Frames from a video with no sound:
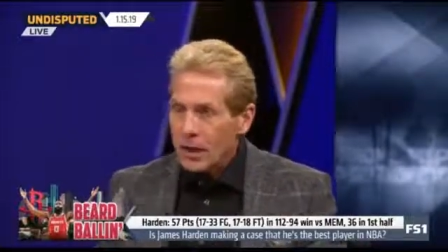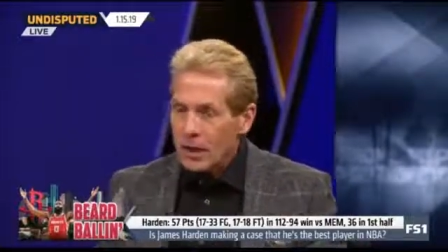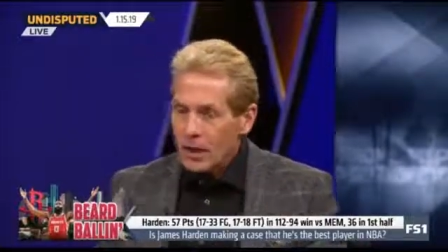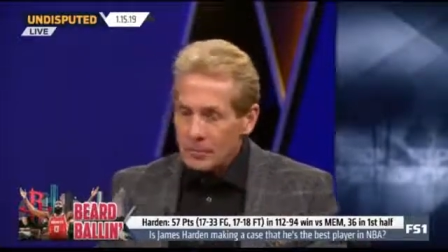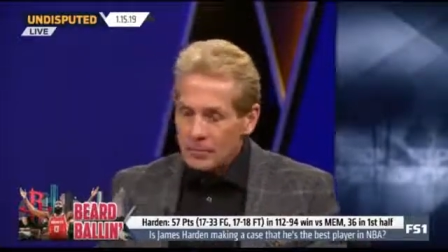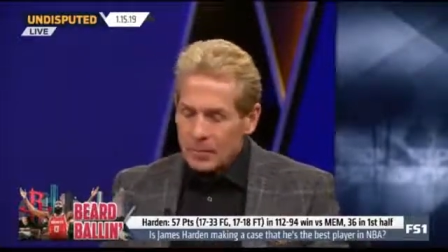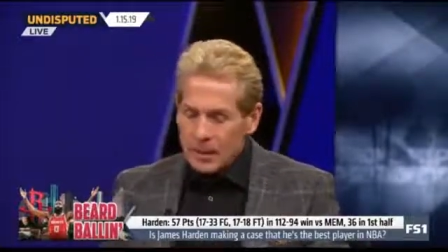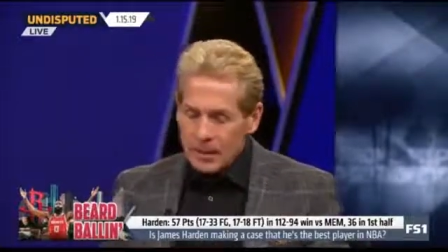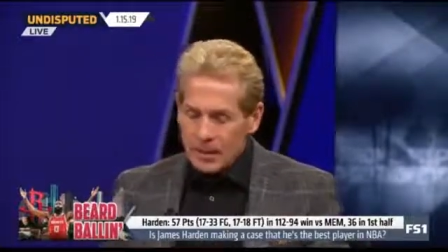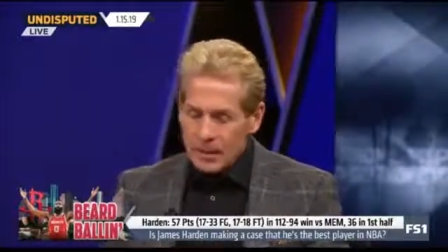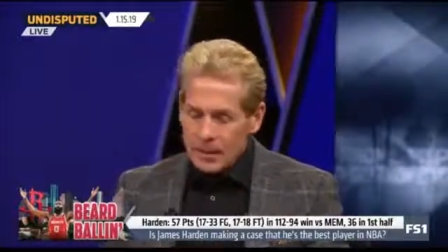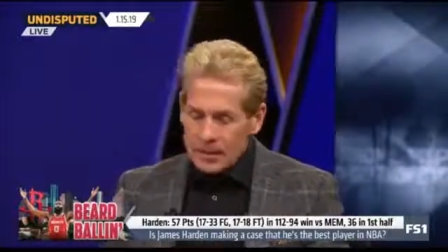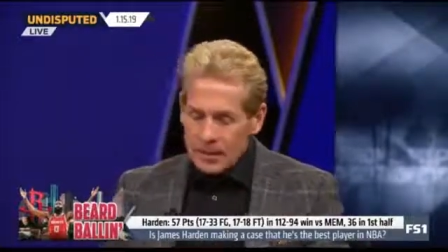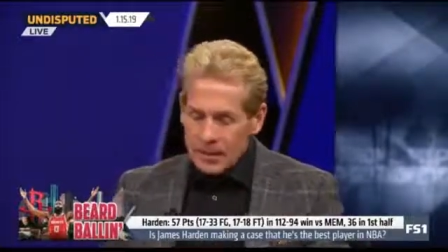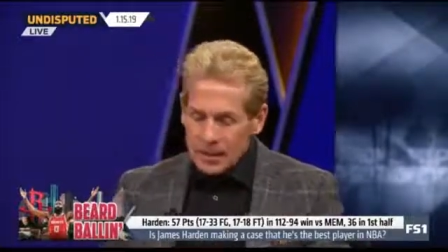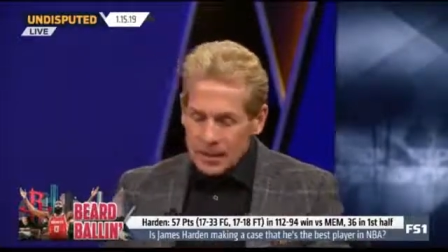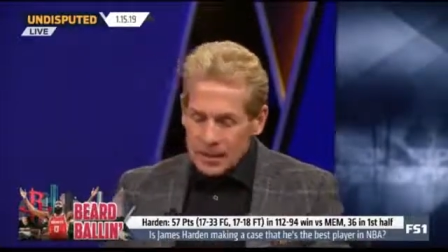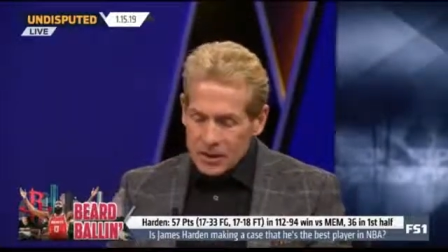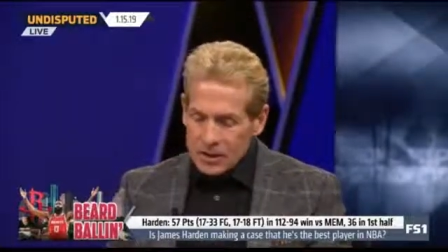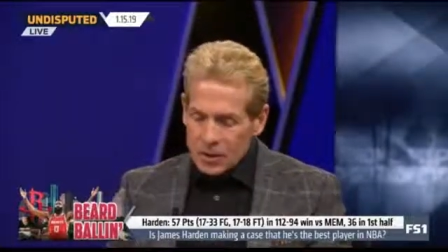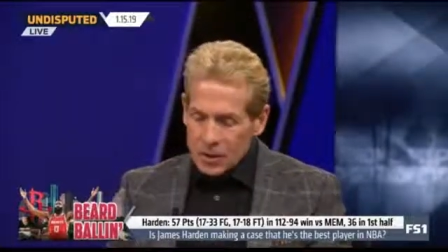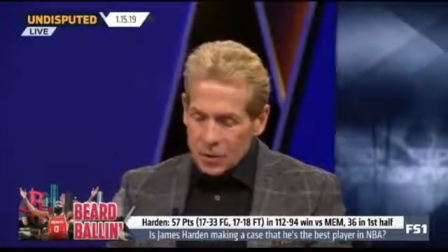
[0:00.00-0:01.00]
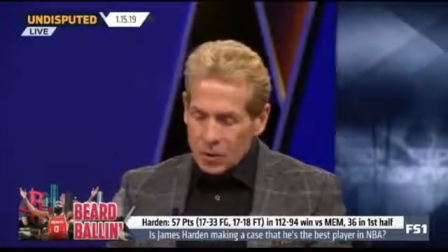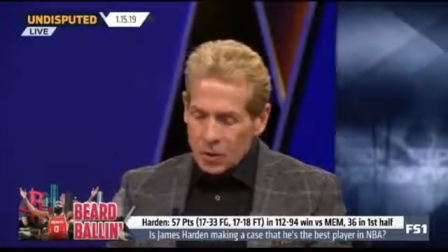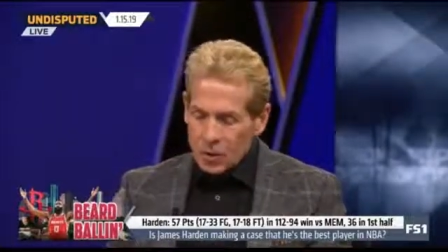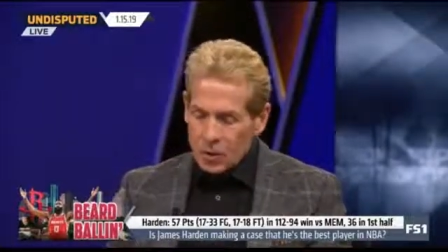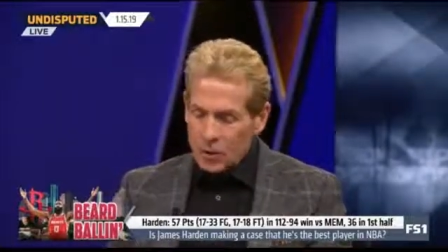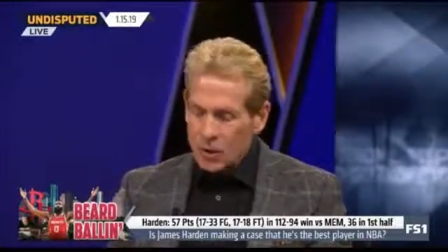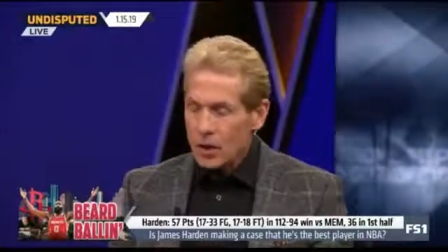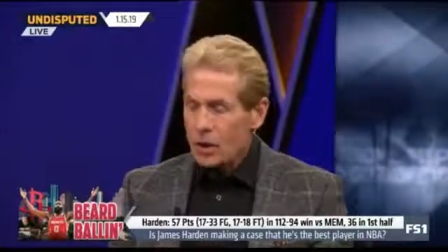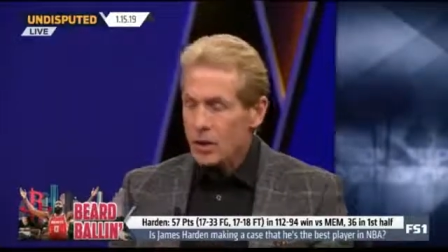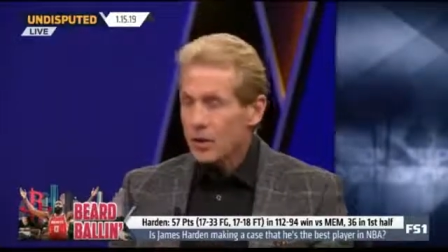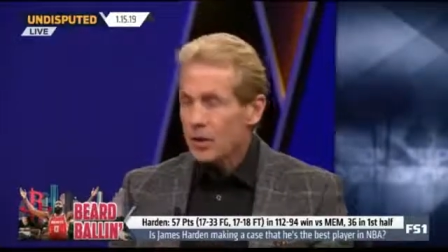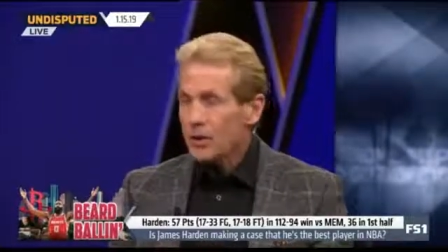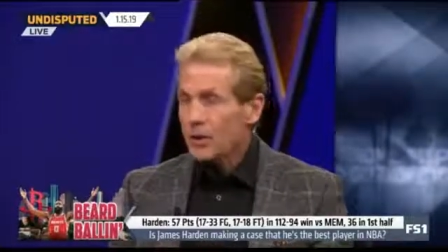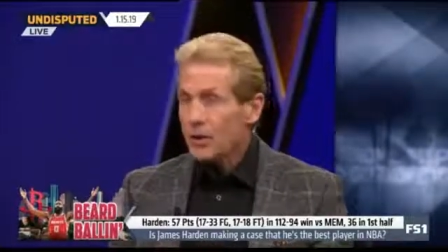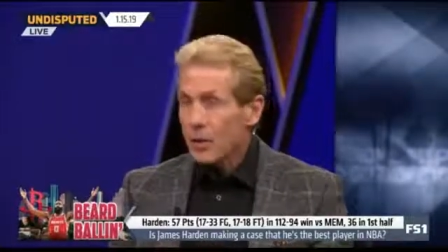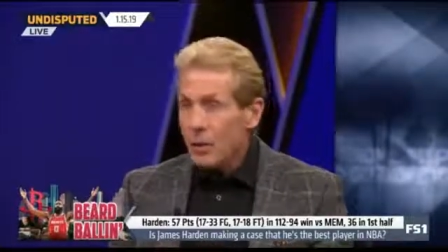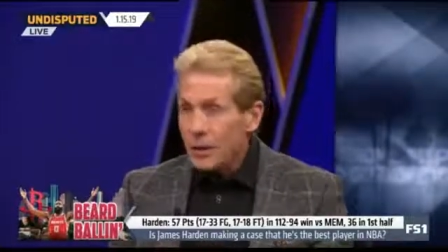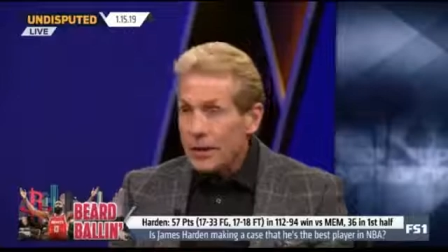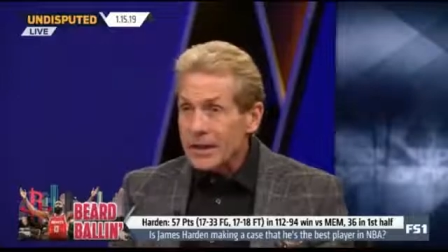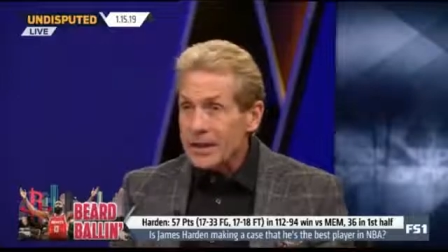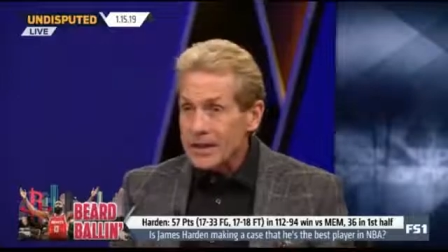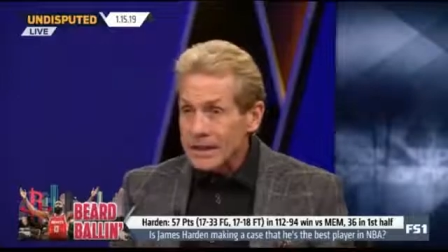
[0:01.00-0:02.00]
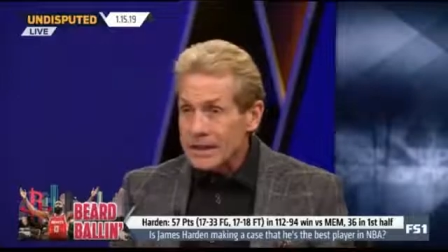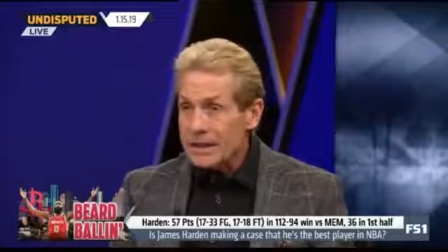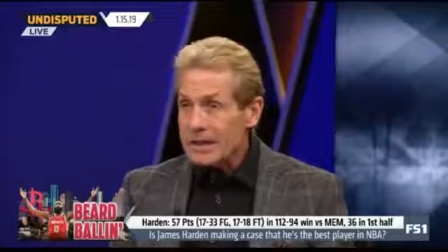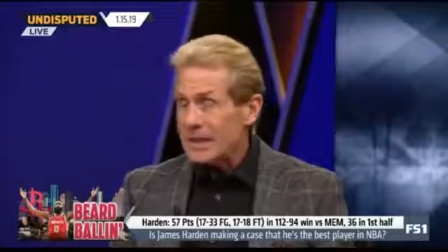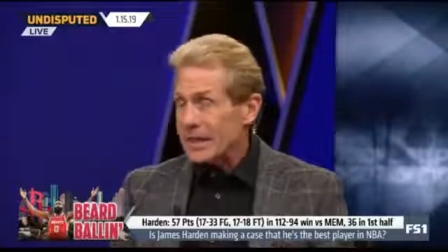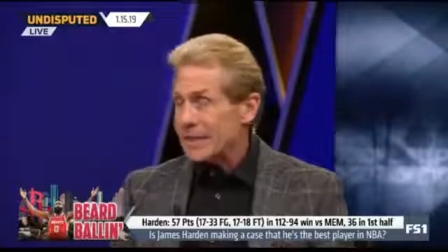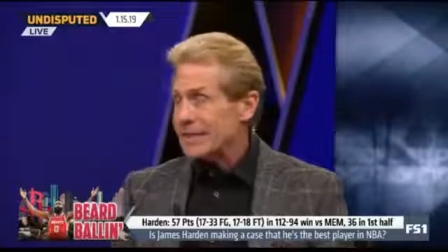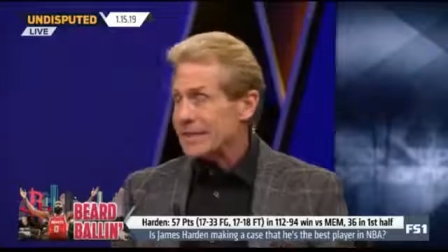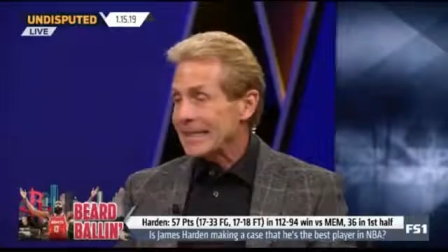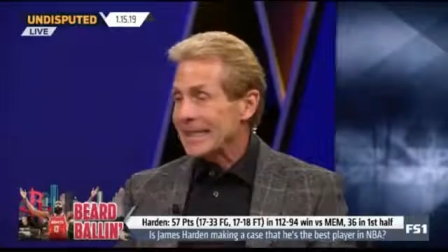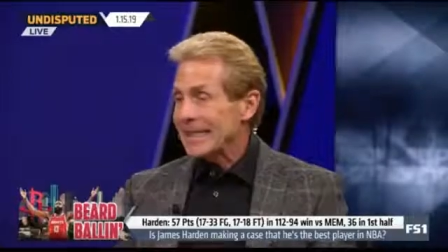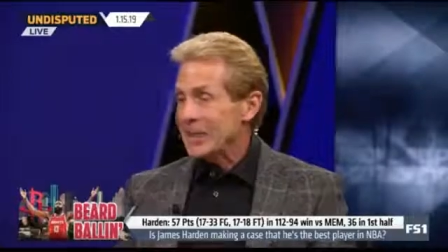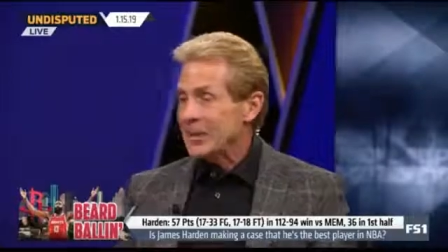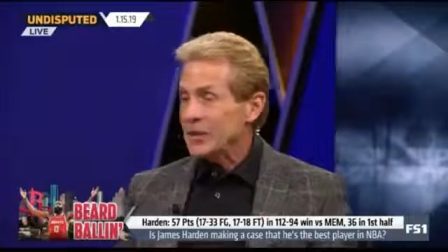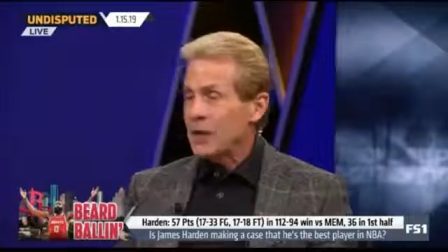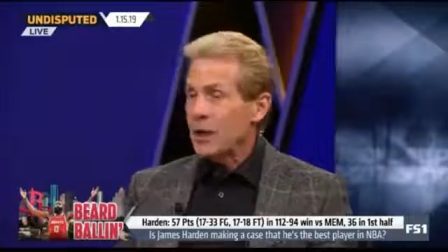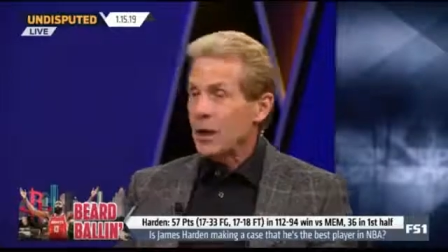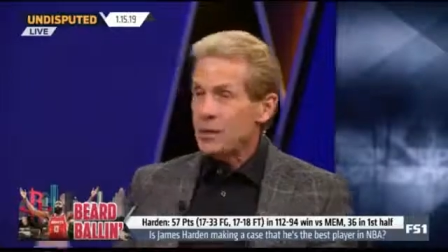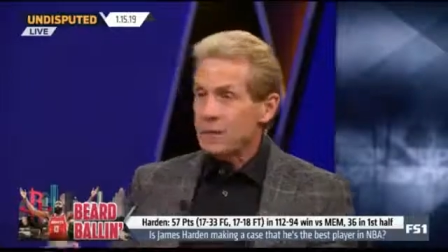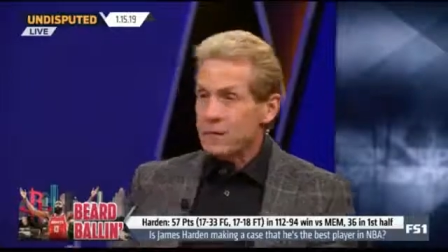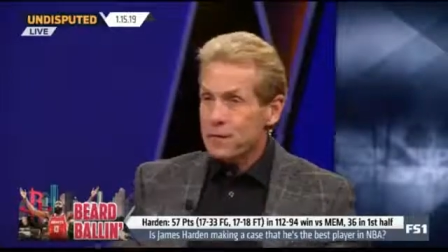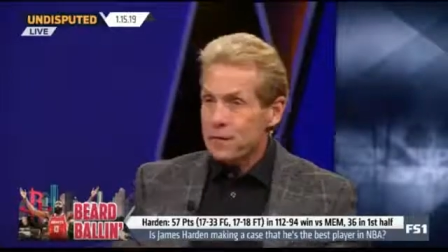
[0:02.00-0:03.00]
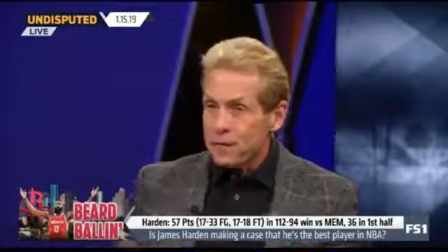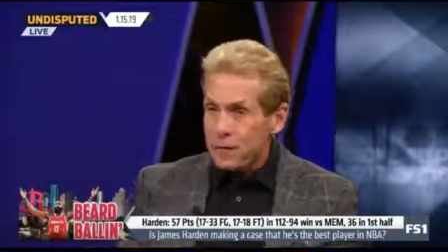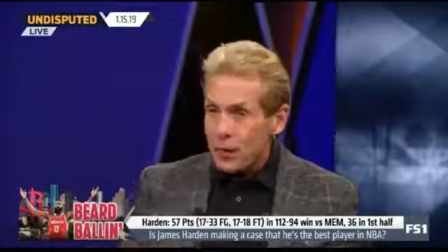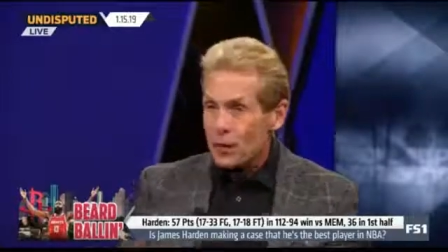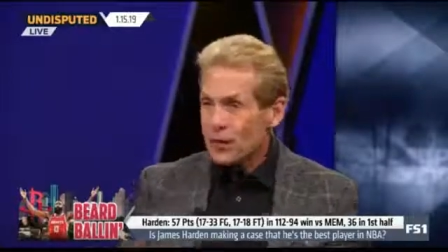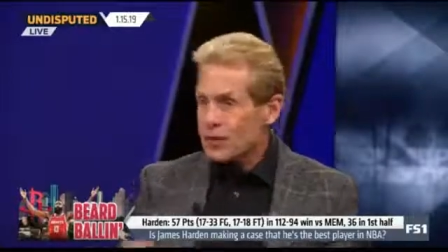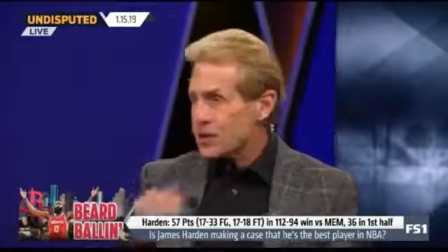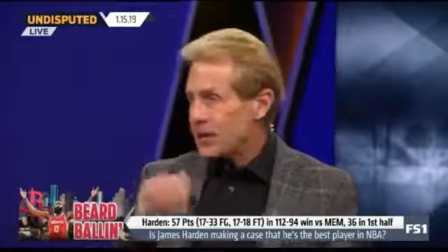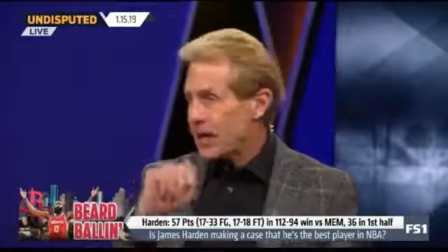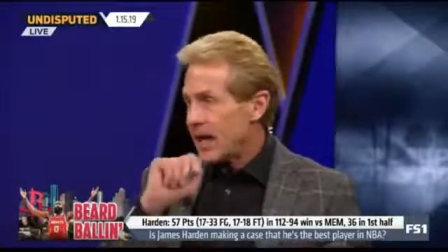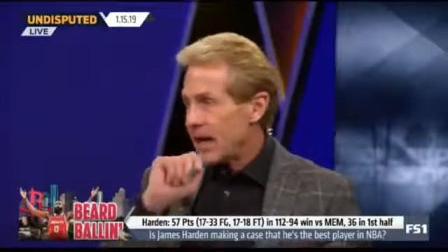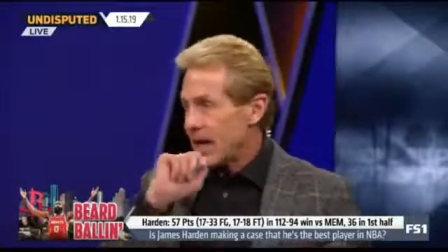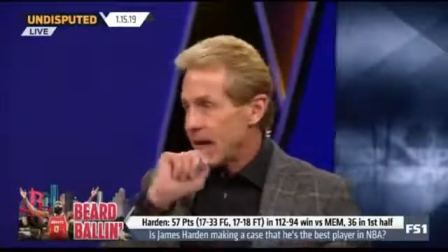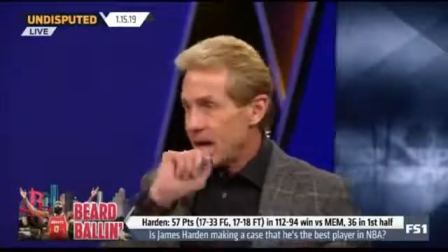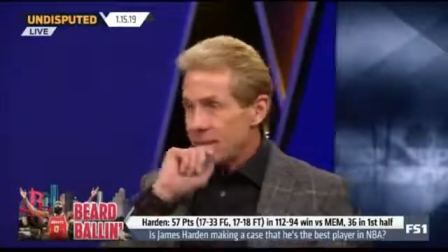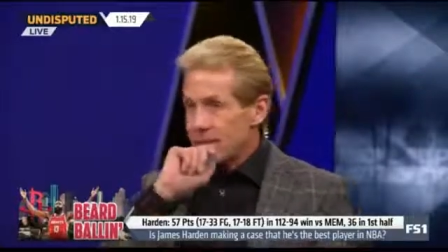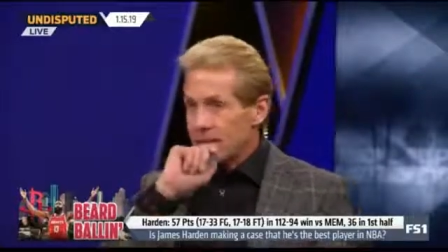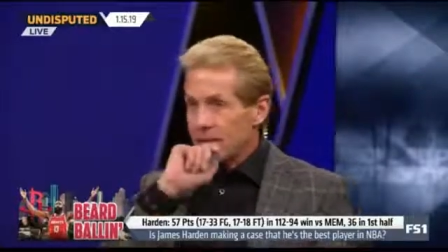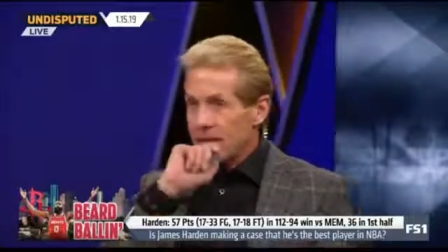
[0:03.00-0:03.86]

Because he scored 36 in the first half.